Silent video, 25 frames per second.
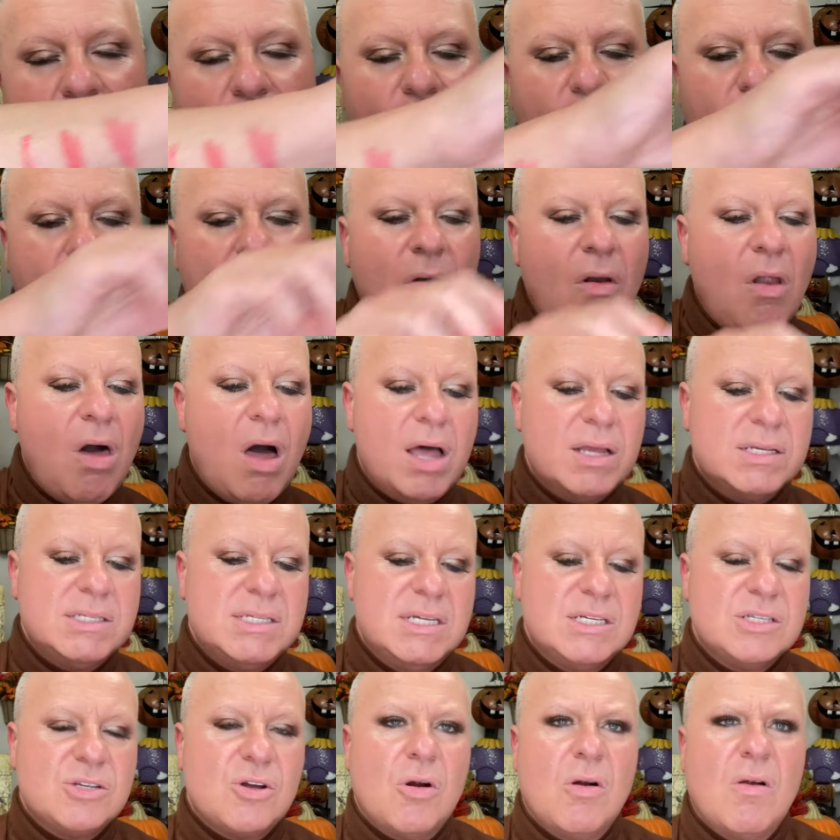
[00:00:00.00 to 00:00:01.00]
Her
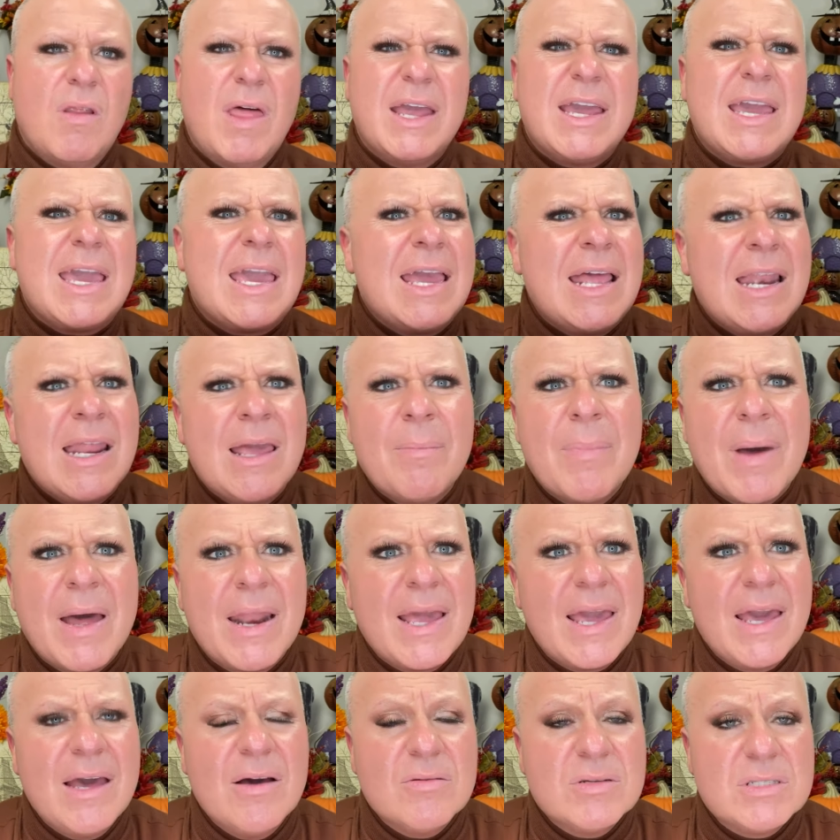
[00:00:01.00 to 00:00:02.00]
glosses are like
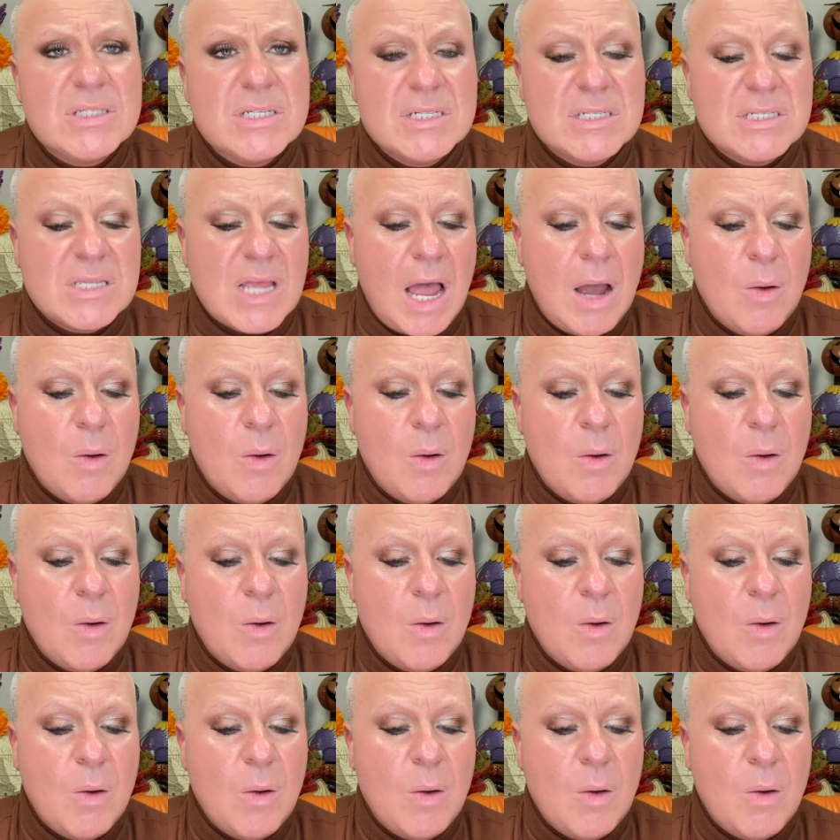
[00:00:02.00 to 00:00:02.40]
anybody else's.